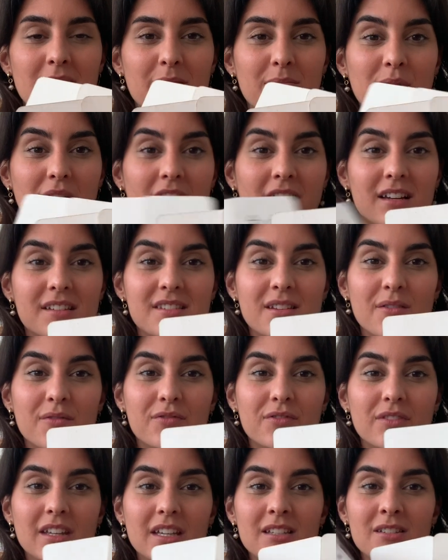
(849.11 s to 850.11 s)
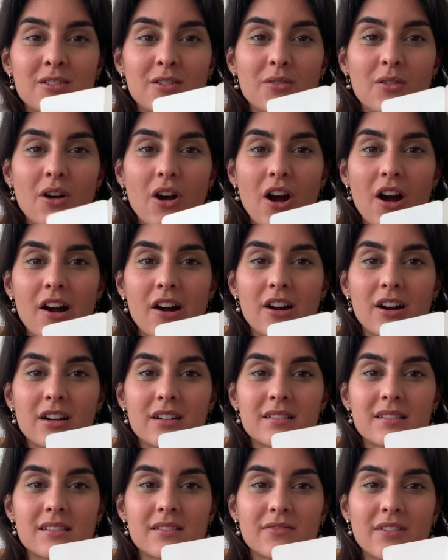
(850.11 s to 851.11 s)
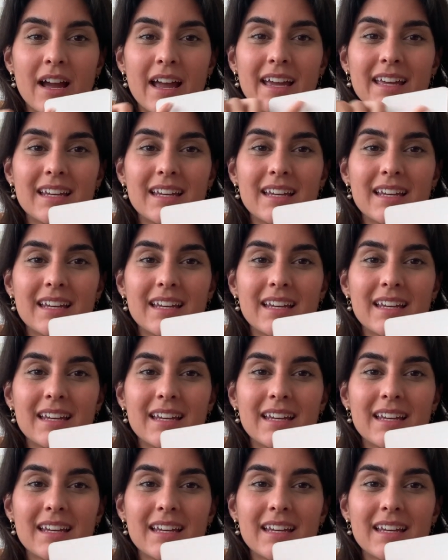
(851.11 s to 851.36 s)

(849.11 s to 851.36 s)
because of these two cards, right?